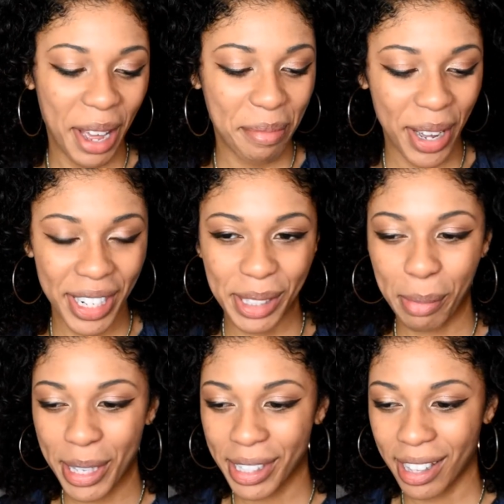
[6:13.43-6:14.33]
but it's
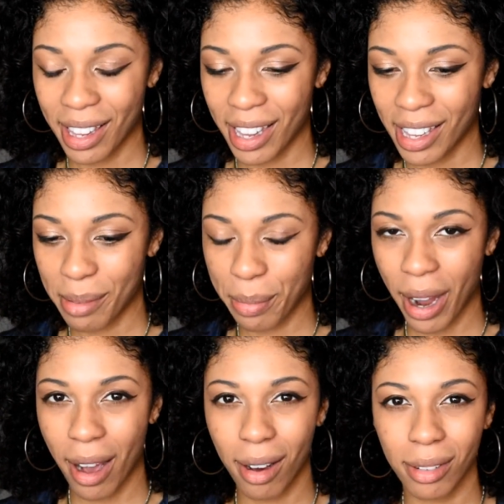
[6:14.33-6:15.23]
basically
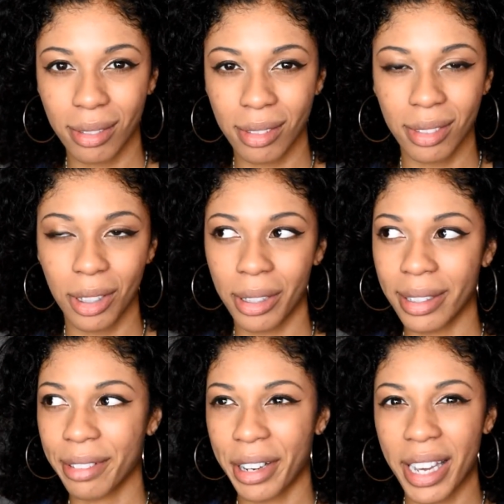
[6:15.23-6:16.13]
brown
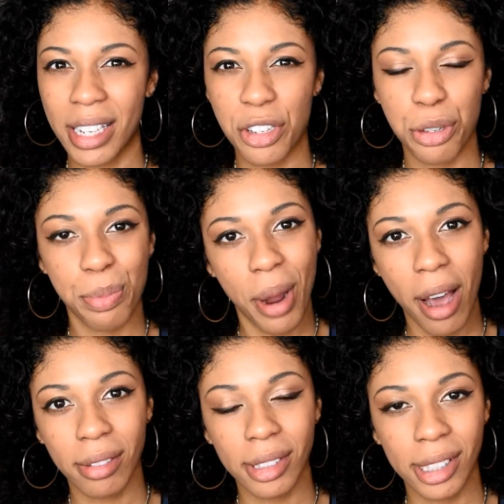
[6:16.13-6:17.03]
or grayish
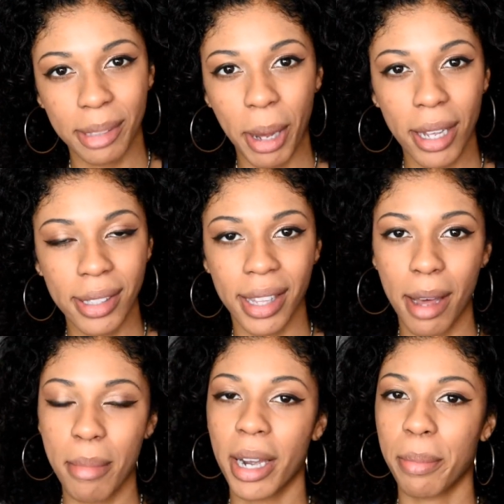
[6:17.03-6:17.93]
brown spots
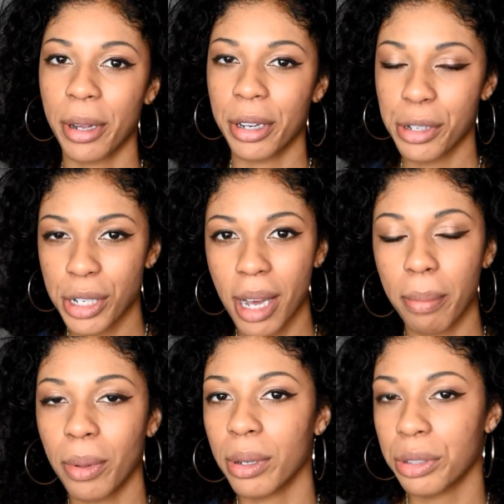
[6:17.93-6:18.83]
that might appear in your
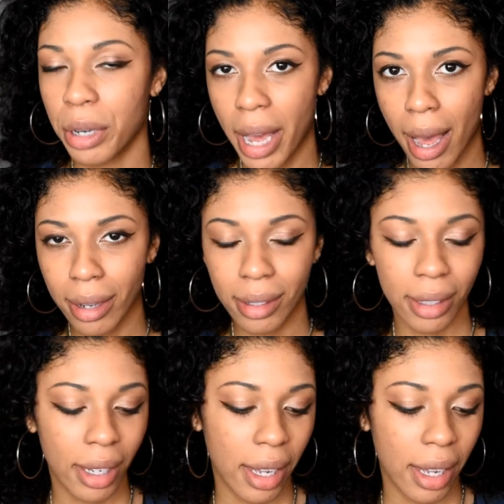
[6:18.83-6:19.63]
temple, your neck,